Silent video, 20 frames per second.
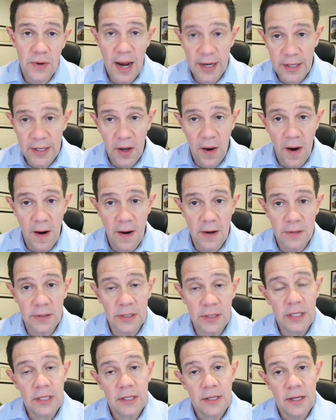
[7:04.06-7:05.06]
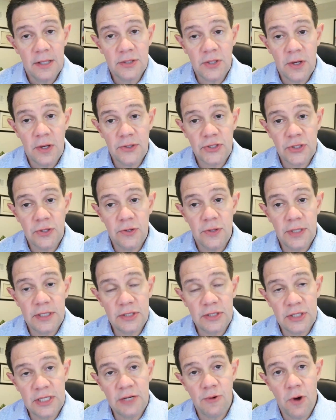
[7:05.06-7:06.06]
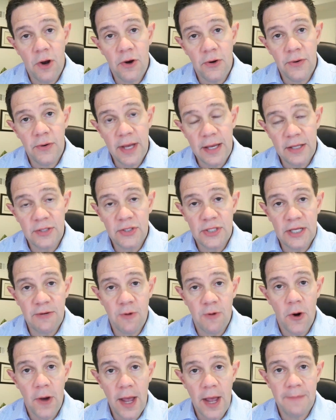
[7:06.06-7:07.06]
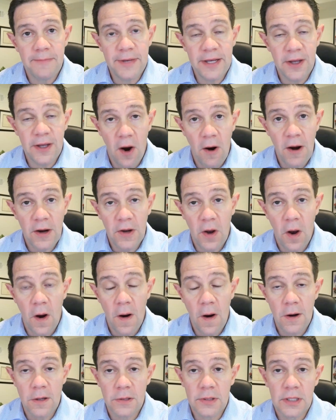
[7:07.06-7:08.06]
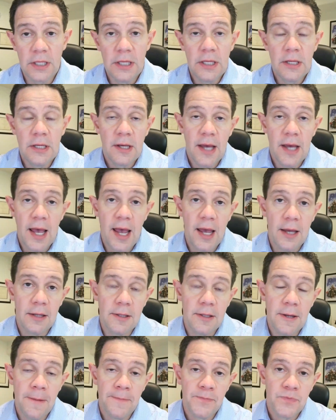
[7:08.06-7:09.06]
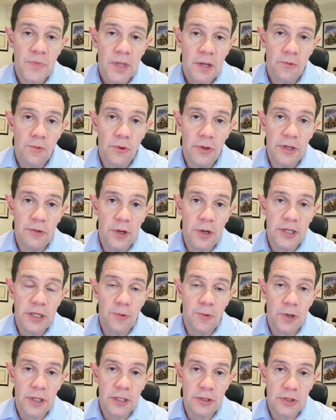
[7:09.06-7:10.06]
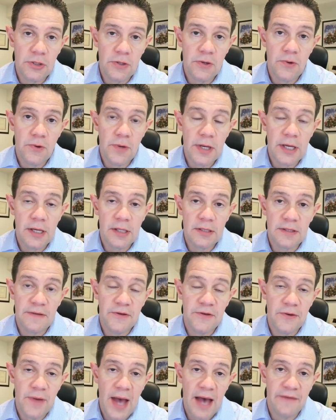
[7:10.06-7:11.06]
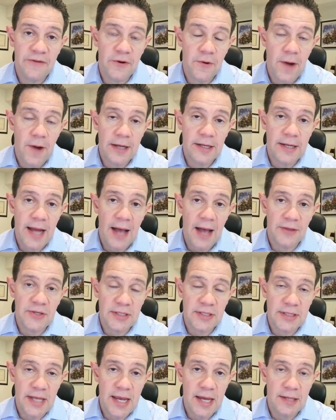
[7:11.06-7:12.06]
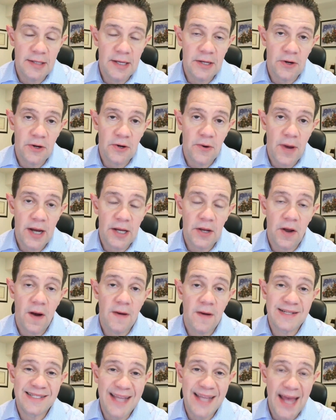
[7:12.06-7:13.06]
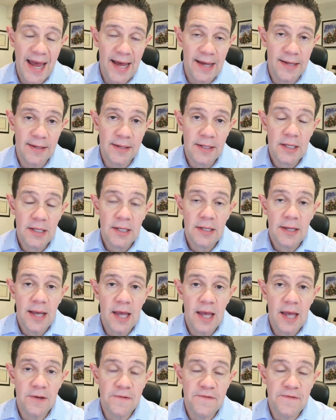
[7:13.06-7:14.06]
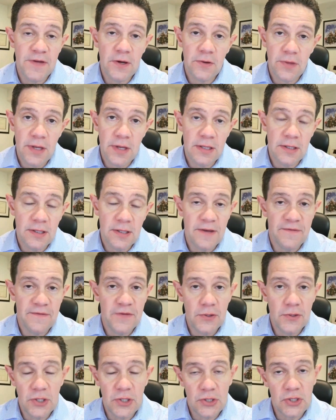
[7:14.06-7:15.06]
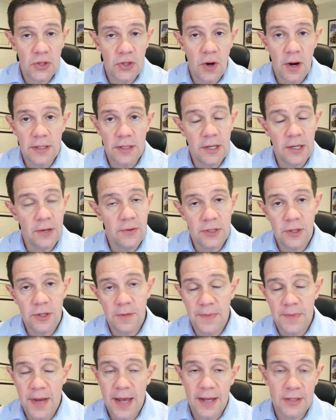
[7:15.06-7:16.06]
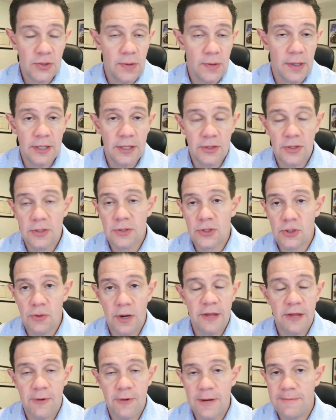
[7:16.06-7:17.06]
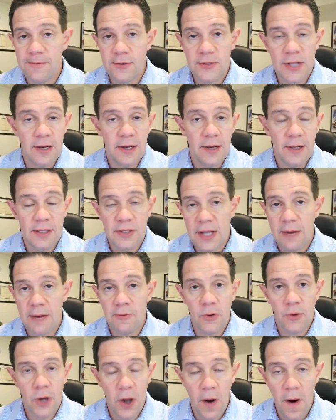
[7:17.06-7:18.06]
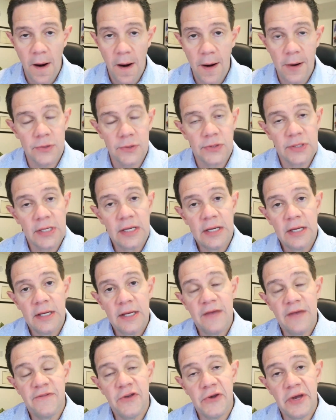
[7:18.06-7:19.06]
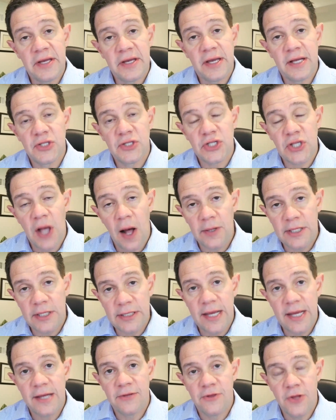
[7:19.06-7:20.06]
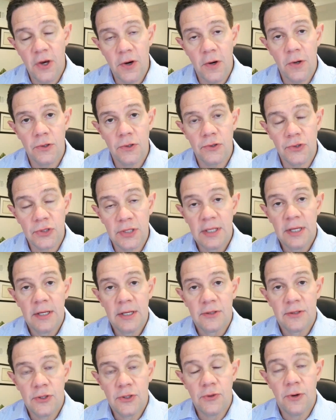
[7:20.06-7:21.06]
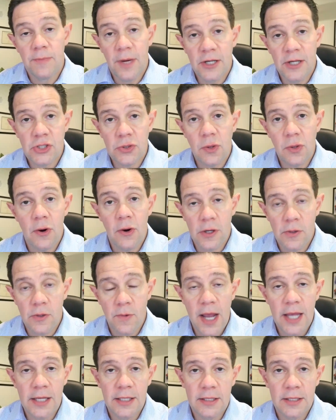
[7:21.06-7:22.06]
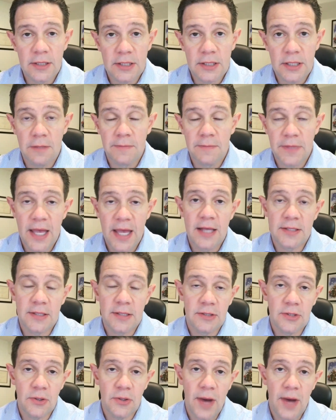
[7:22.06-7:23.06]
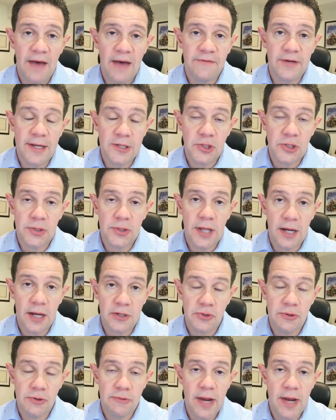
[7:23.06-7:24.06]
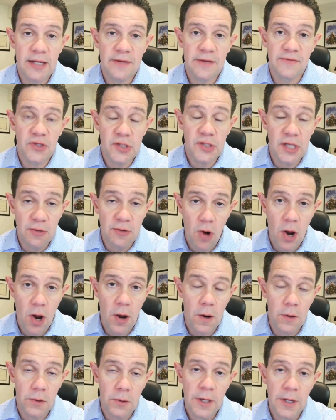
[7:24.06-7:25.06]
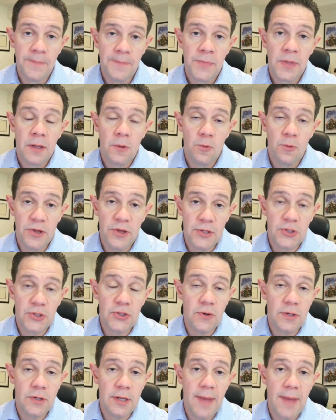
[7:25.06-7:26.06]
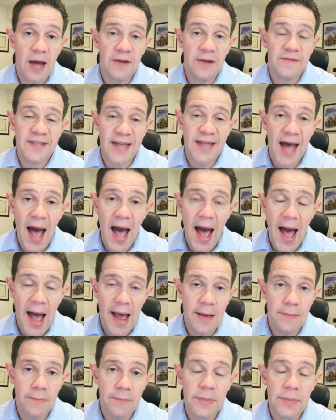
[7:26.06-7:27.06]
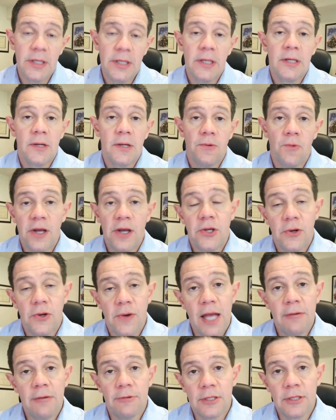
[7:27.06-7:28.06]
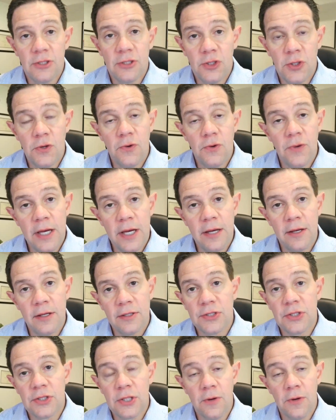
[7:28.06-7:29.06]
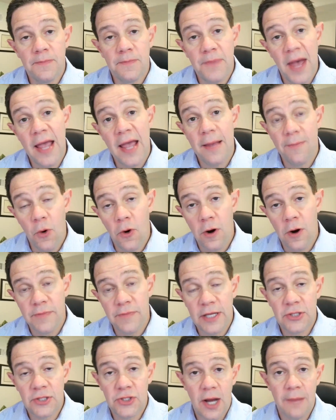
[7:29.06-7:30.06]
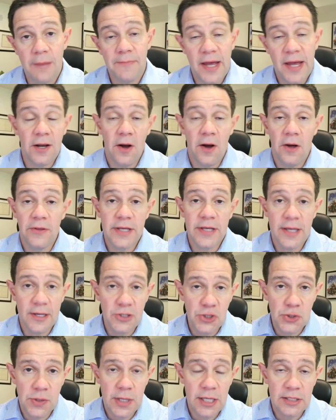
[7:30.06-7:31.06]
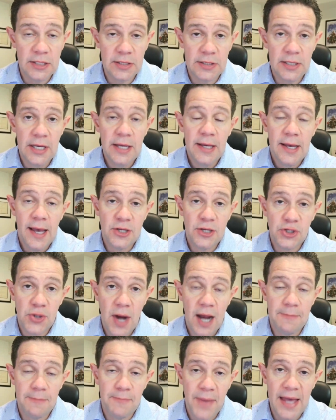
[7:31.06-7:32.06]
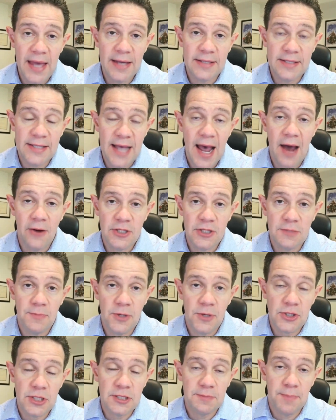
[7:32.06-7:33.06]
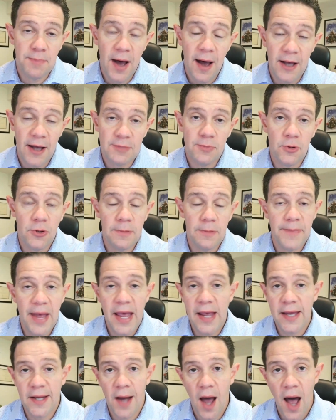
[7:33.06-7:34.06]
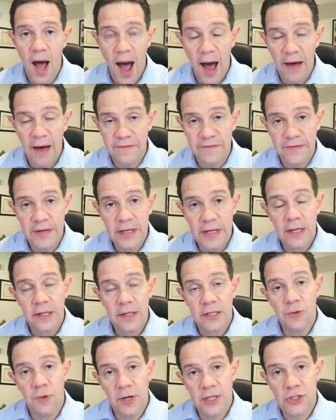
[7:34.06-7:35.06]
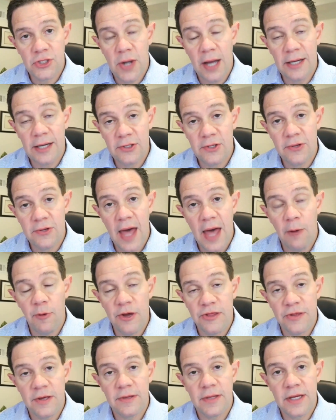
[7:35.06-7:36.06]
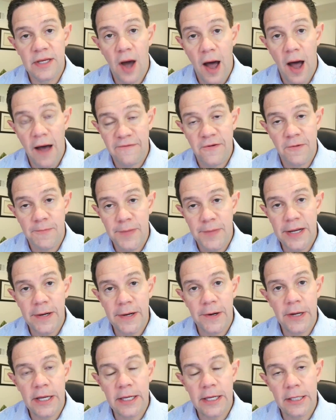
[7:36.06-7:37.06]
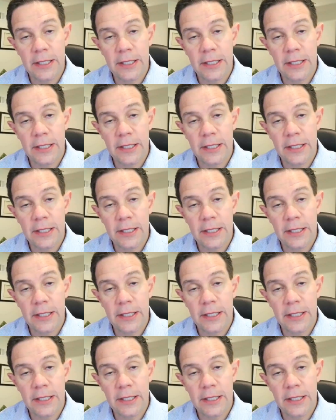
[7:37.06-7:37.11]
credit card. It's oh, also a zero zero APR card. And really what you want to do is if you have credit outstanding or credit card debt and you feel that if you just start you know and you're paying 22 23% on several cards if you can consolidate those to a much lower rate in some cases they'll have an introductory rate of zero with a certain amount of time what you're able to do is you know pay more because you're not paying all the interest and try to pay it down as much as possible and pay it off you want to try to do that within the offer period